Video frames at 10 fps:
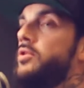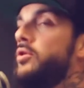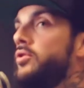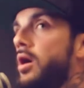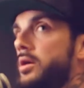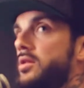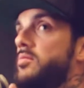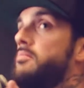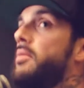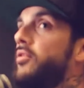your dog needs
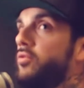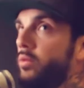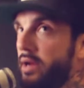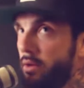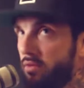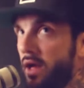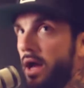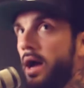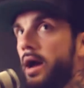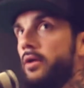to be muzzled when
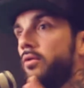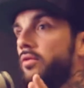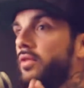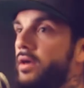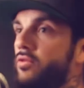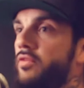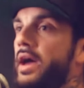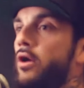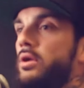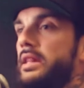outside, or this or
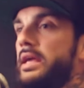that, or